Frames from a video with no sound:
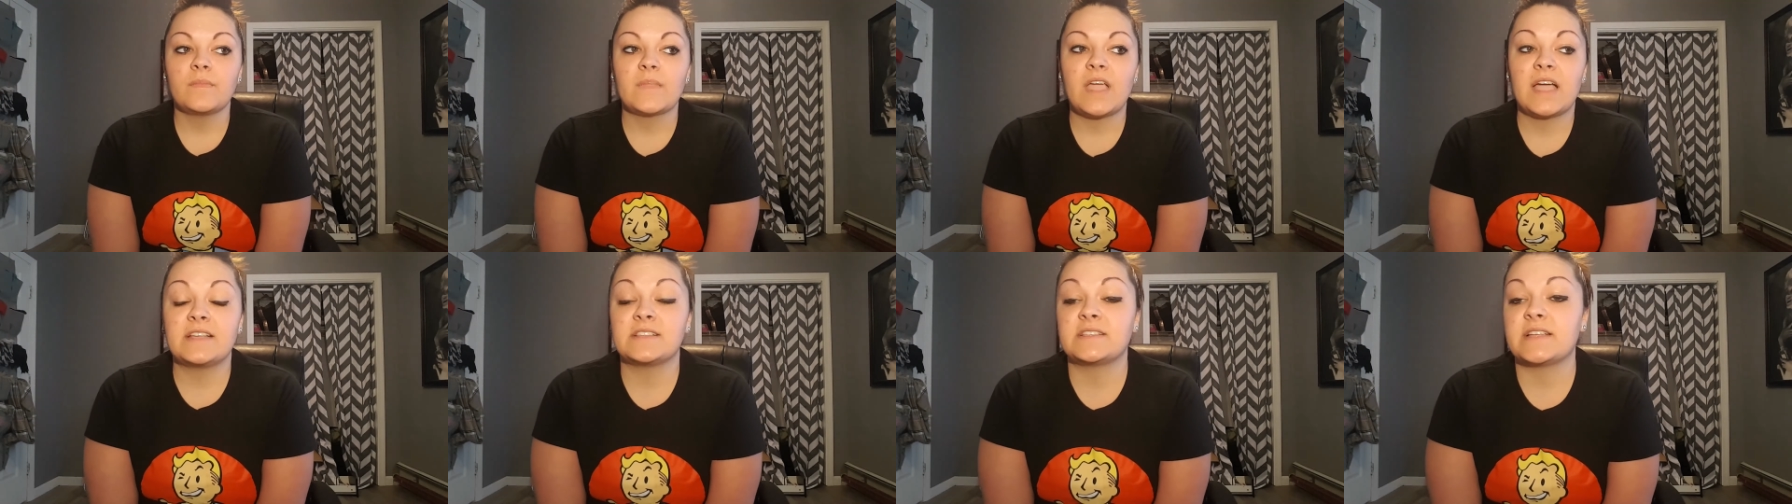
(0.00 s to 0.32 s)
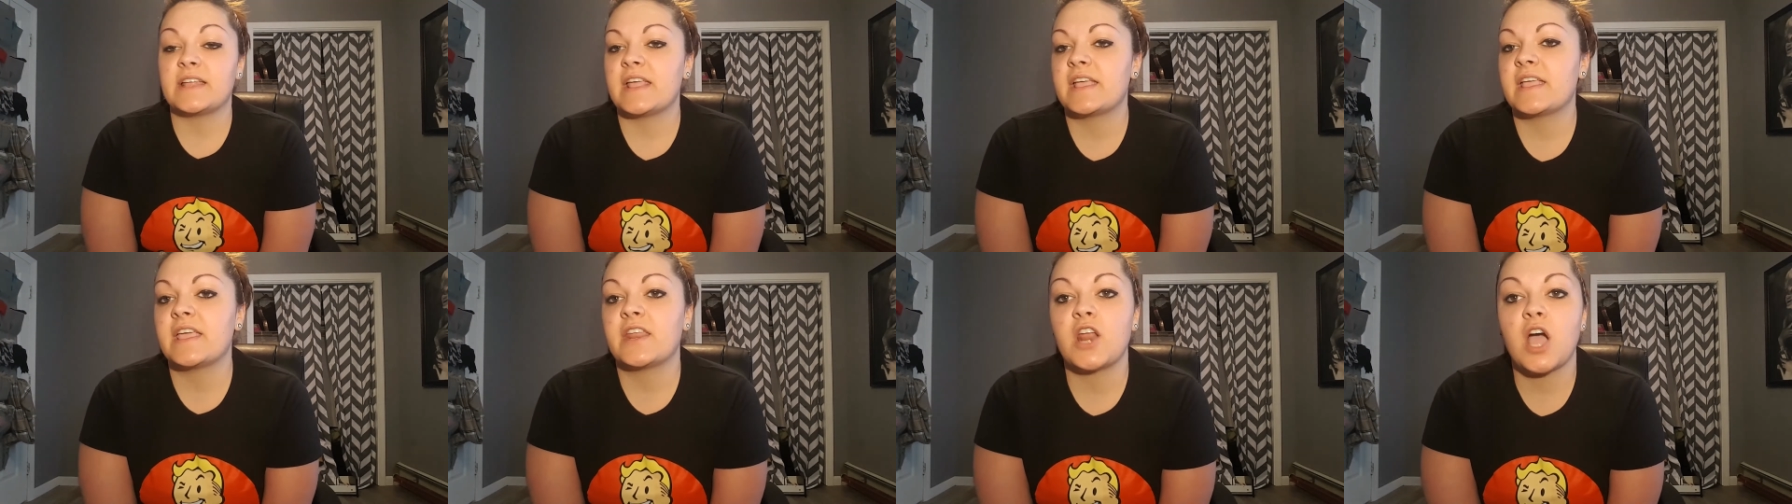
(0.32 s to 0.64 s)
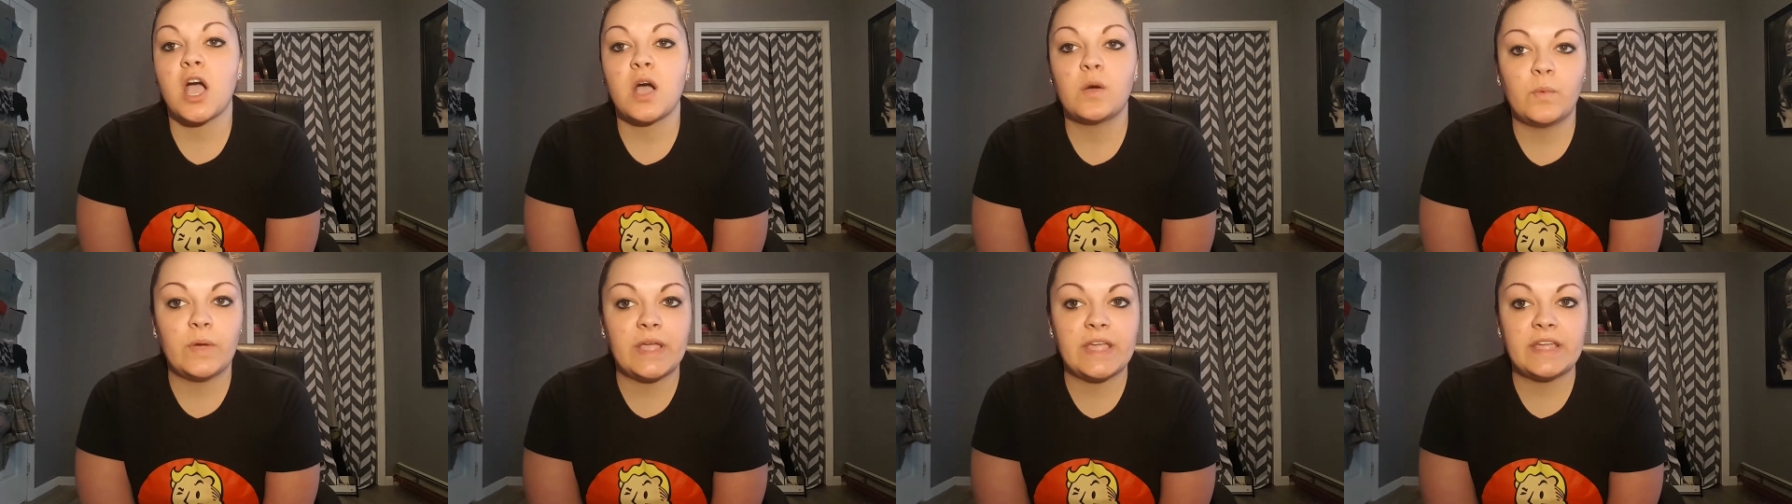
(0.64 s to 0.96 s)
I said, I
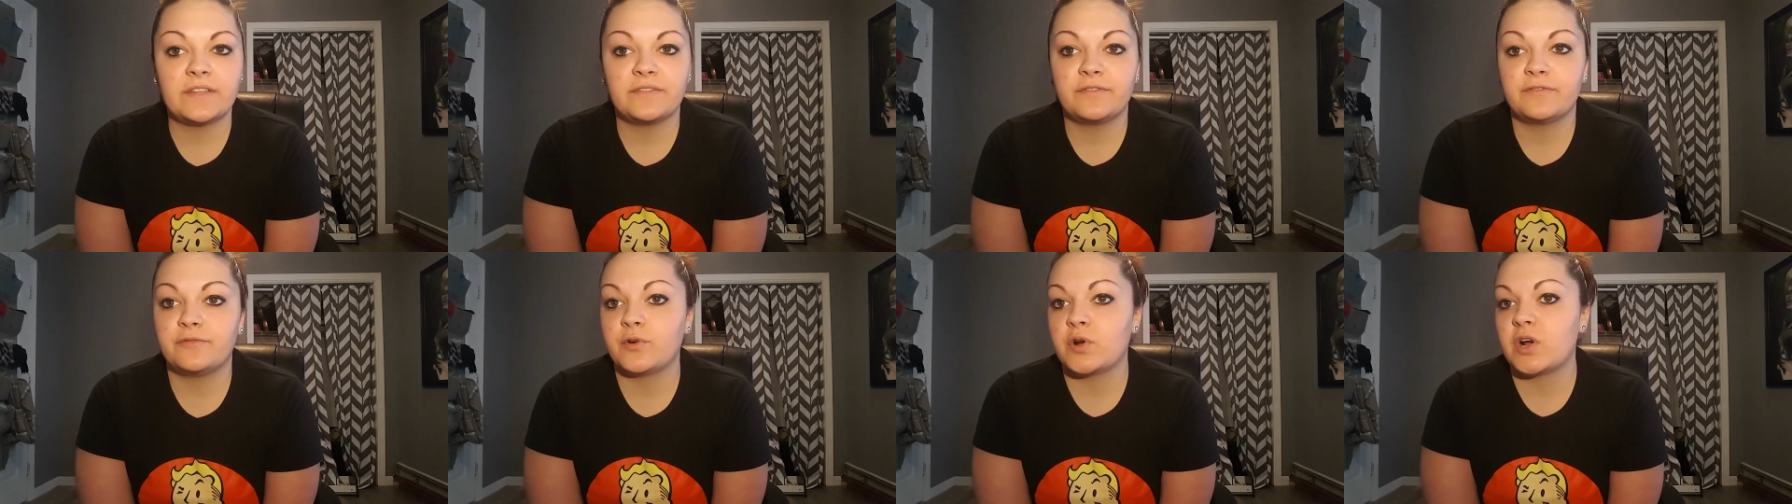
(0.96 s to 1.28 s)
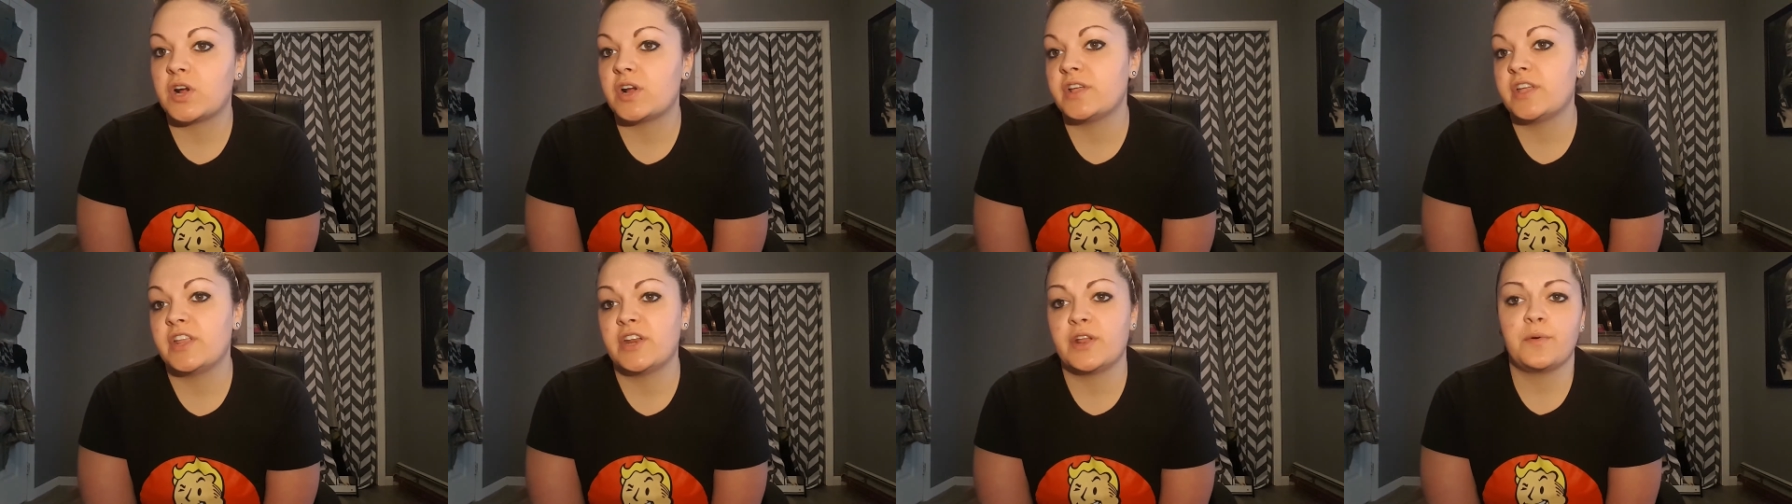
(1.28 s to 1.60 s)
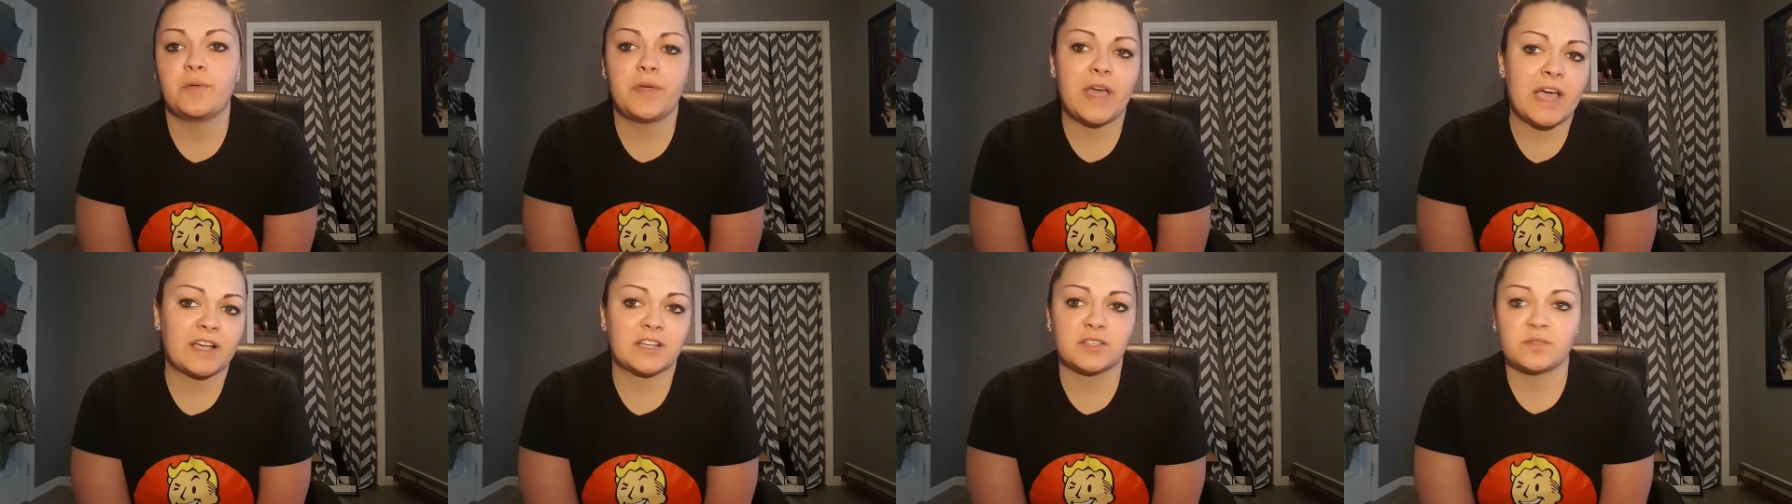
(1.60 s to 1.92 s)
cannot wait for,
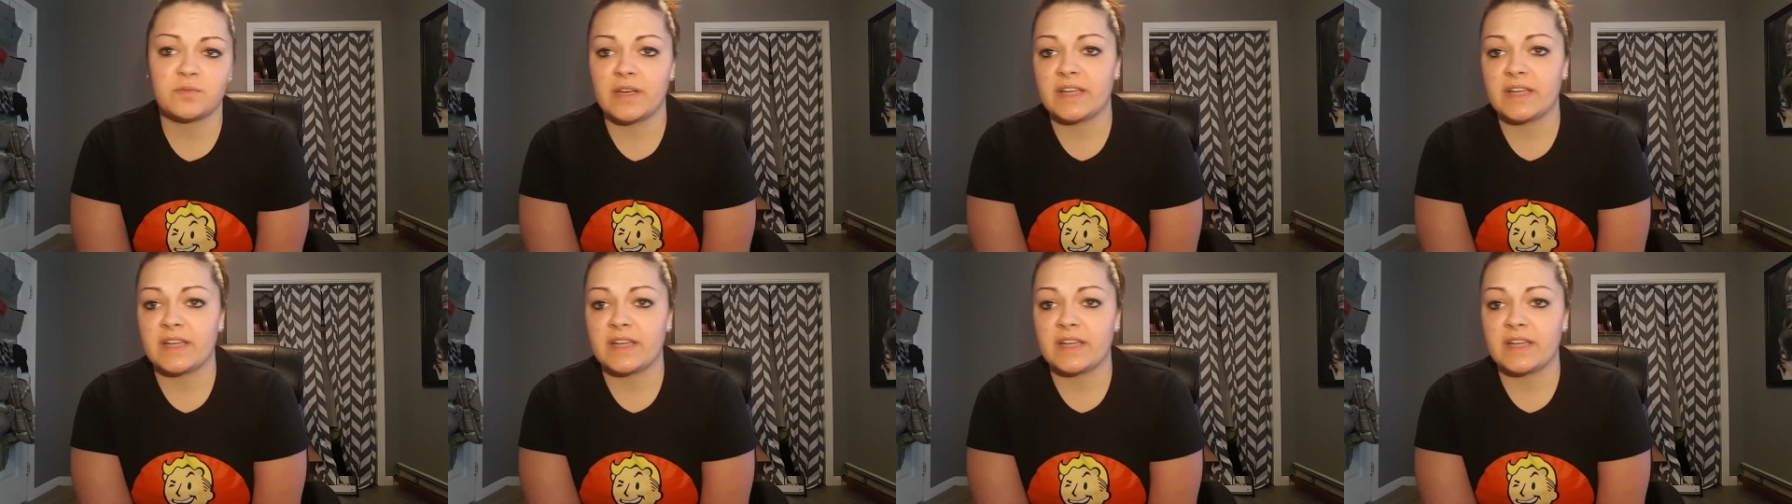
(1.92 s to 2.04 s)
X,